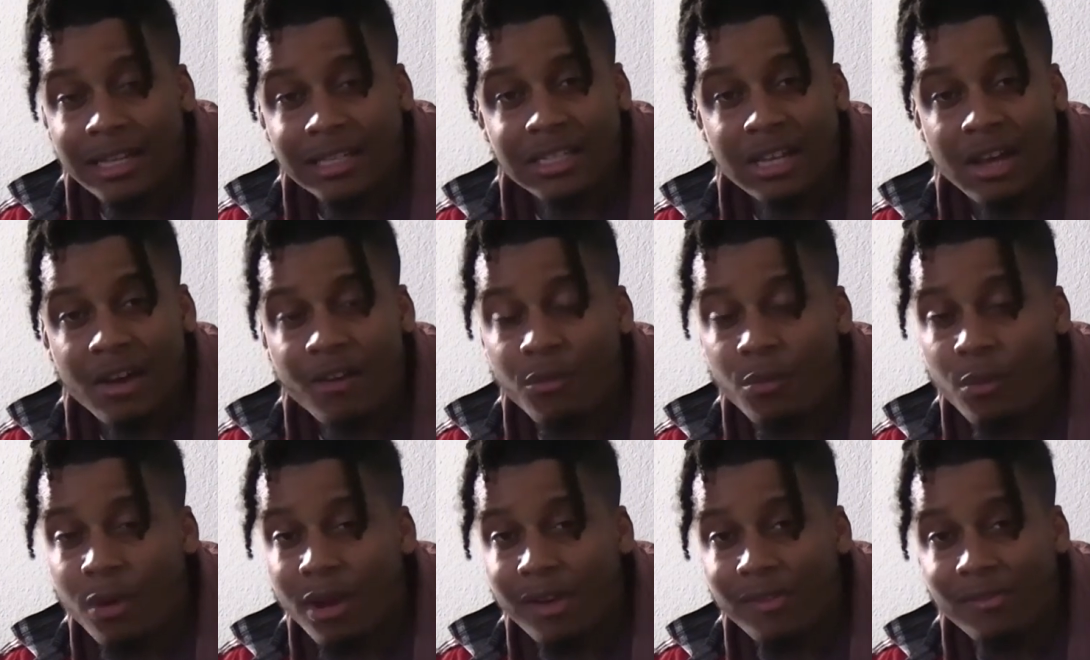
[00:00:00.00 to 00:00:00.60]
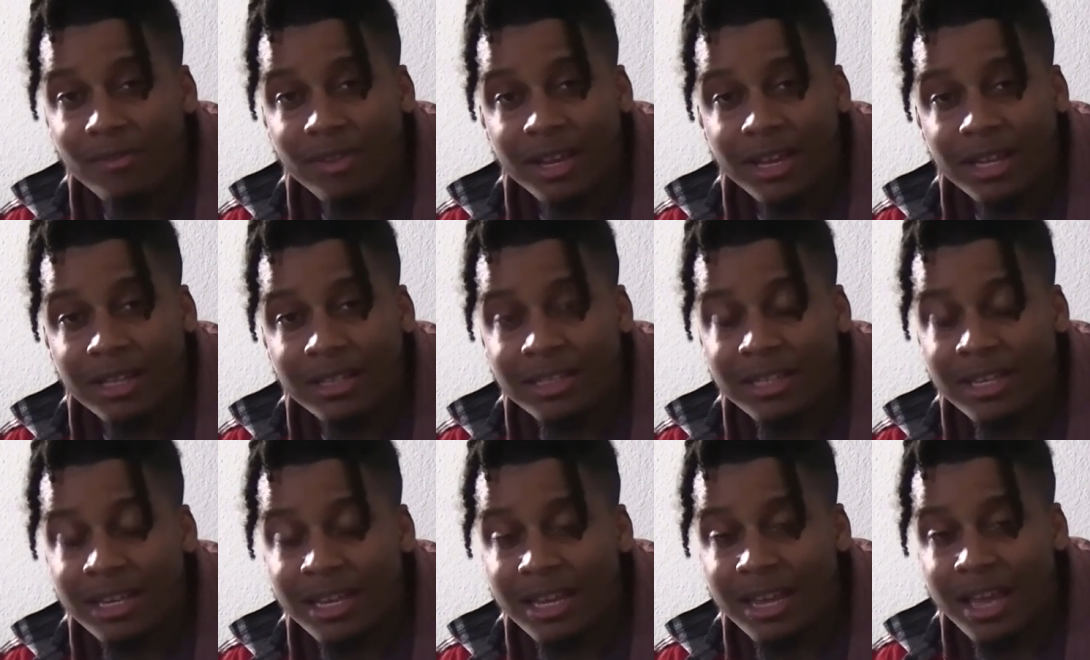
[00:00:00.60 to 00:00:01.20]
Southwave
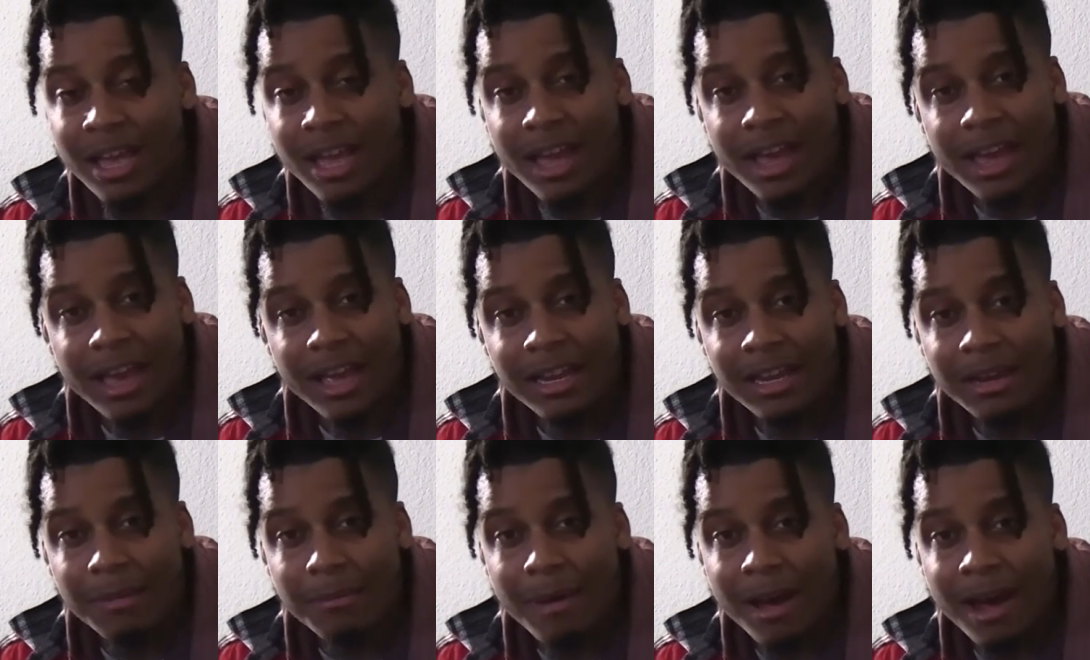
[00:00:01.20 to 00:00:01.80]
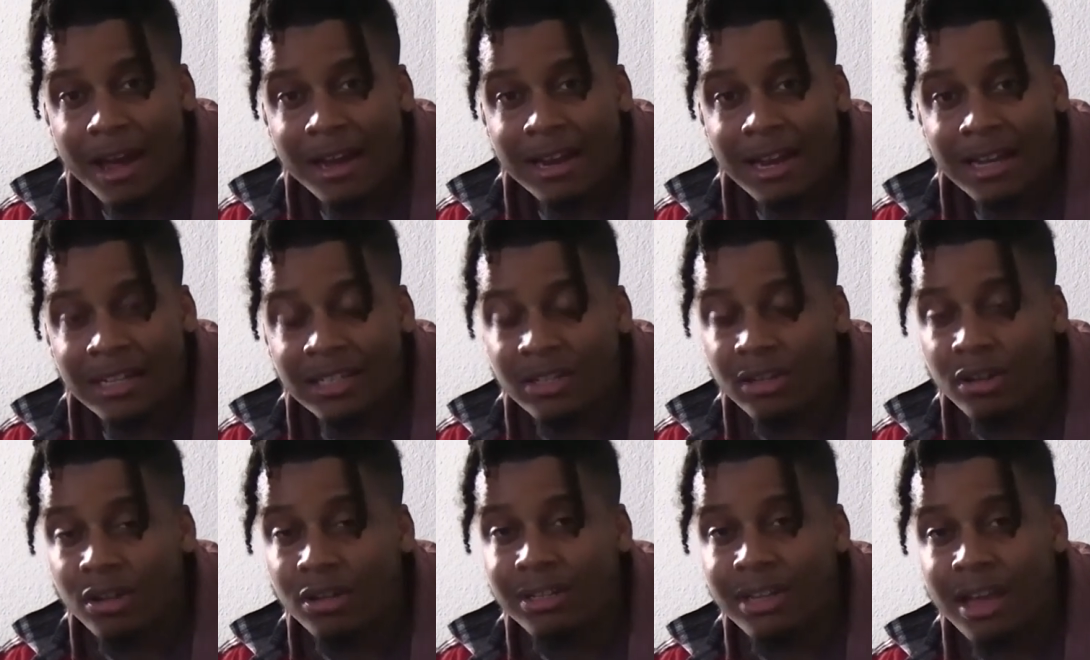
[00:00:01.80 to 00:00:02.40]
ENT, anybody
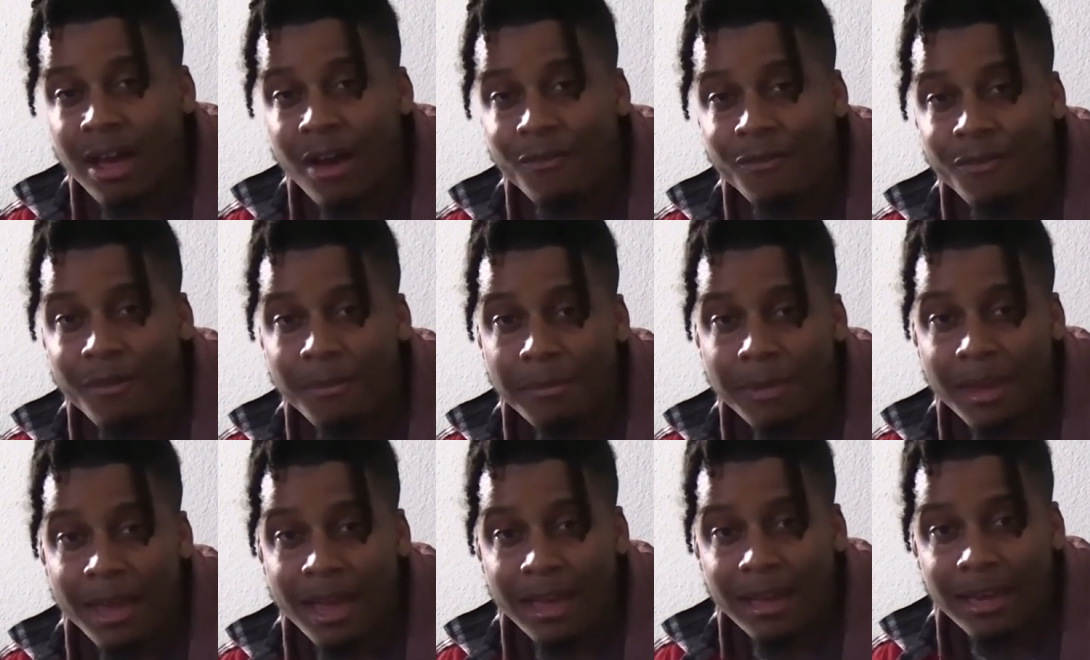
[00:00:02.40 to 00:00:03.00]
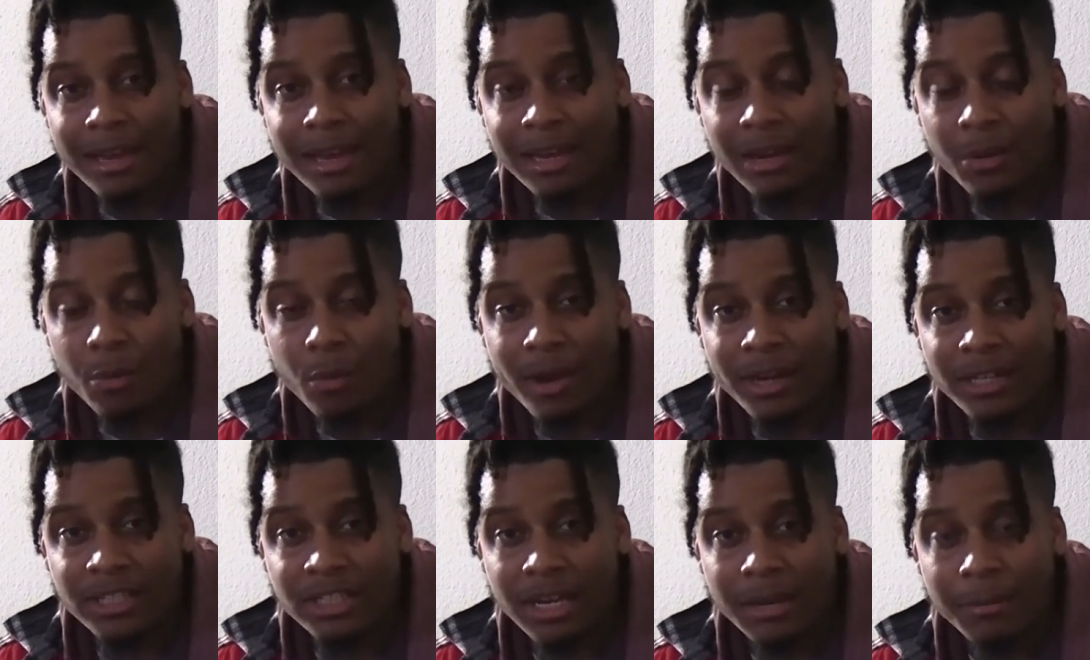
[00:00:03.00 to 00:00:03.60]
that's looked out for me in any
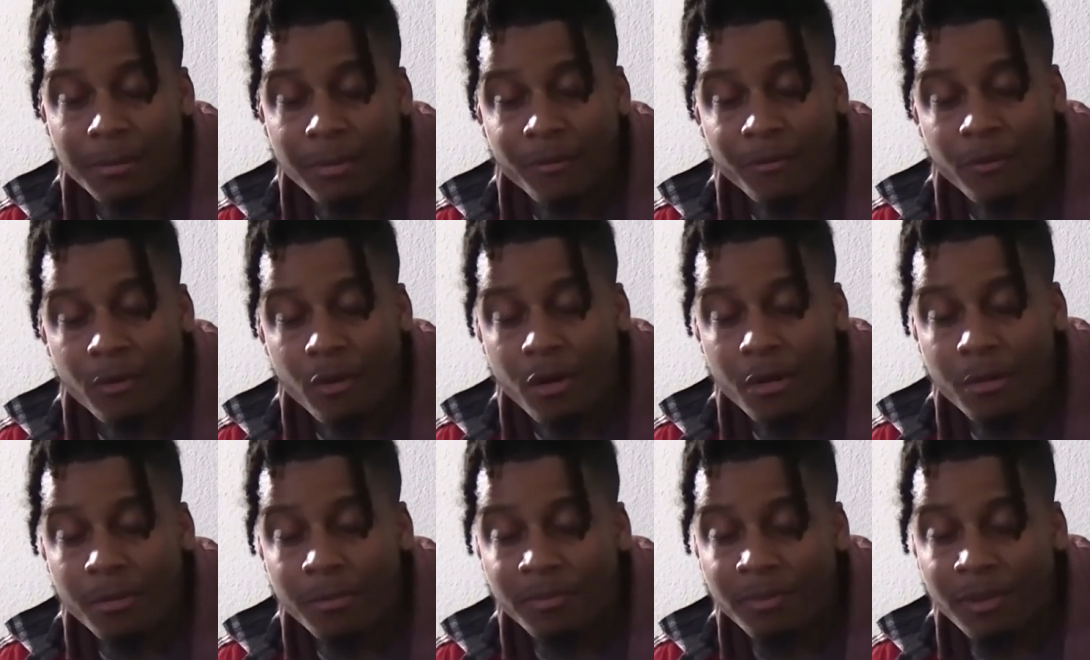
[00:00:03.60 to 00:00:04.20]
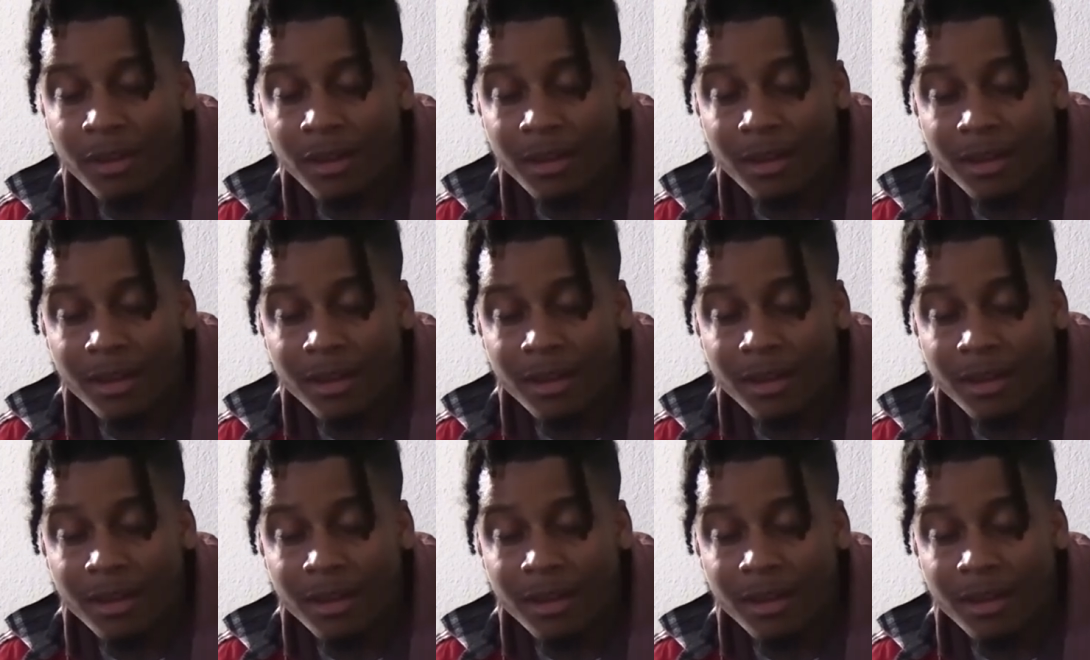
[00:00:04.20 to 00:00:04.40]
way, shape, or form.